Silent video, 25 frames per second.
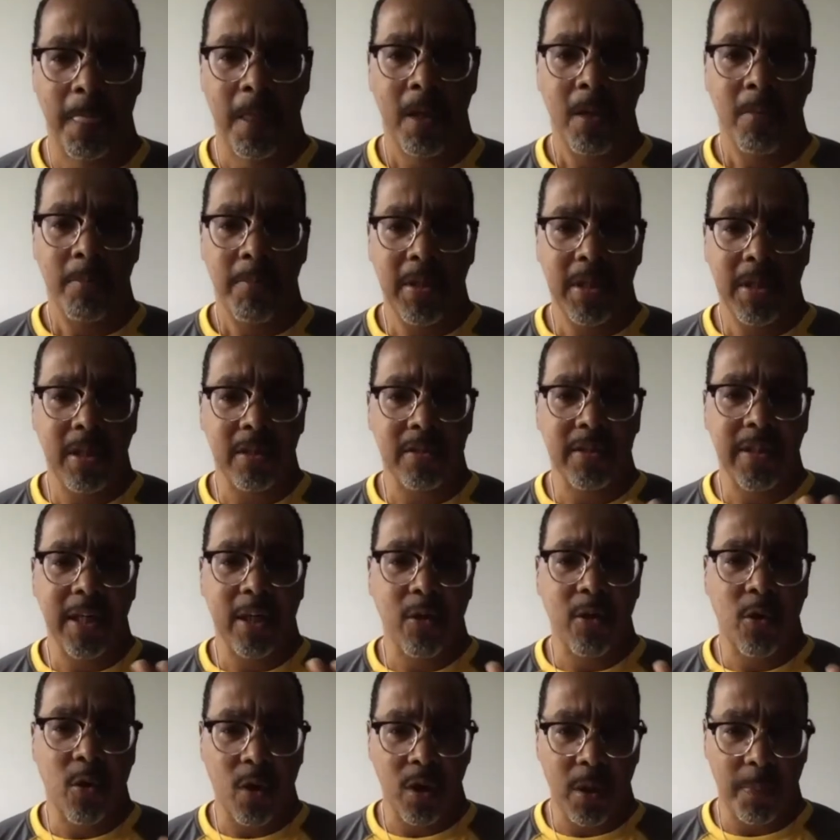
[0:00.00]
because they're
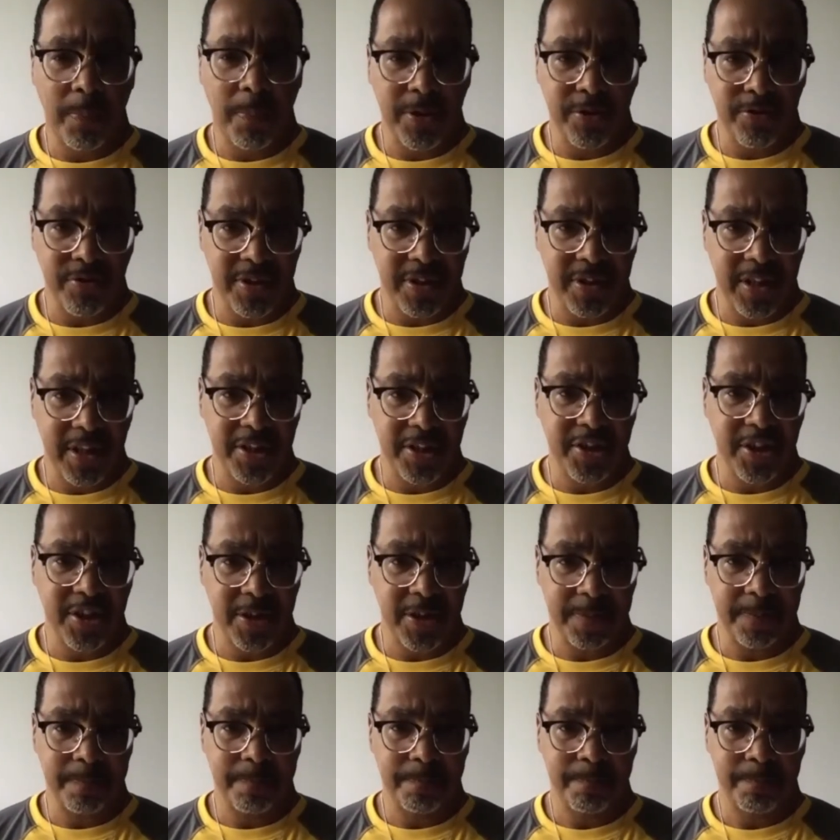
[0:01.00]
caught up in tradition.
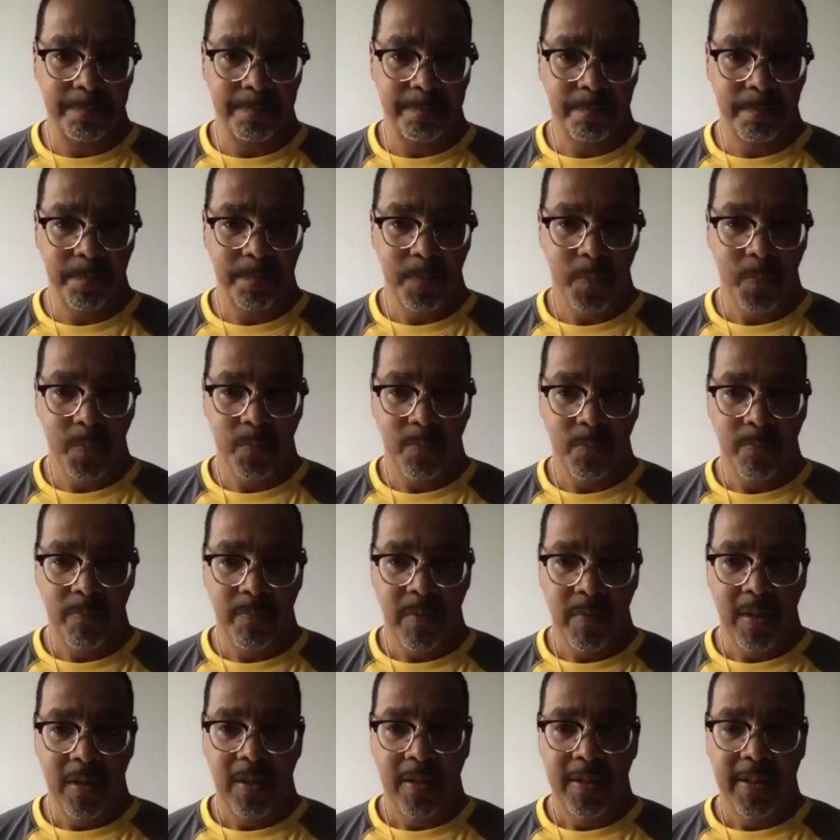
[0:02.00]

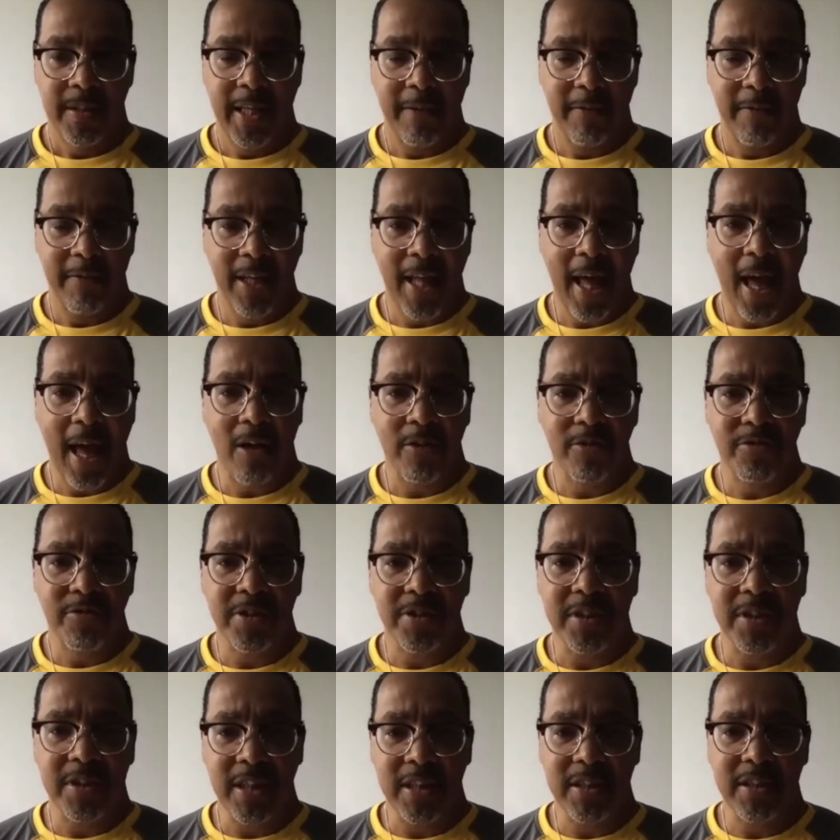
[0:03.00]
They've allowed
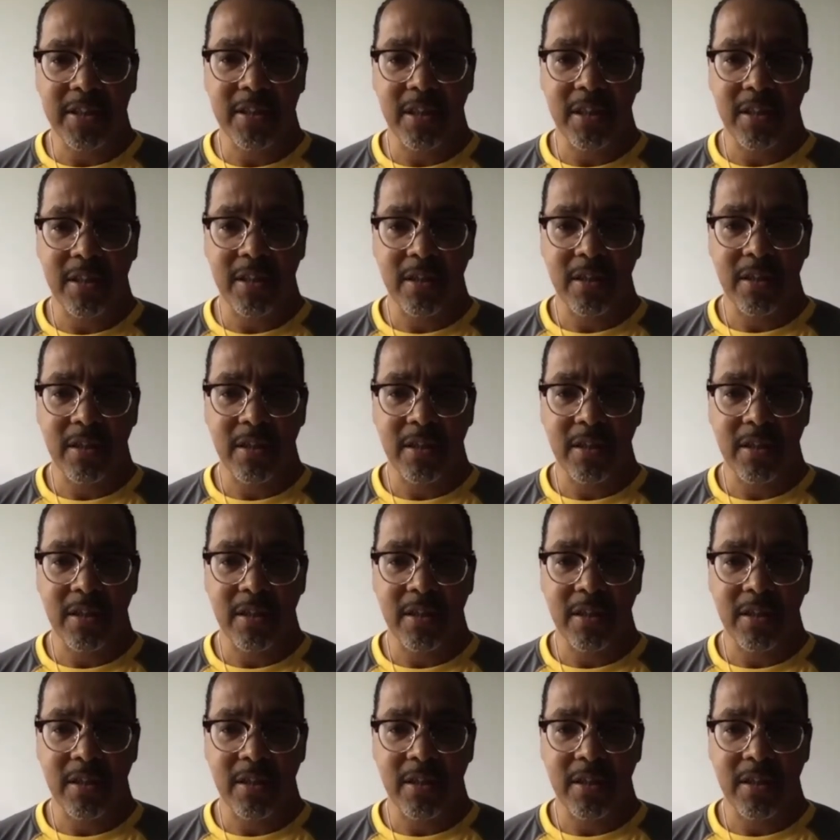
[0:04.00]
tradition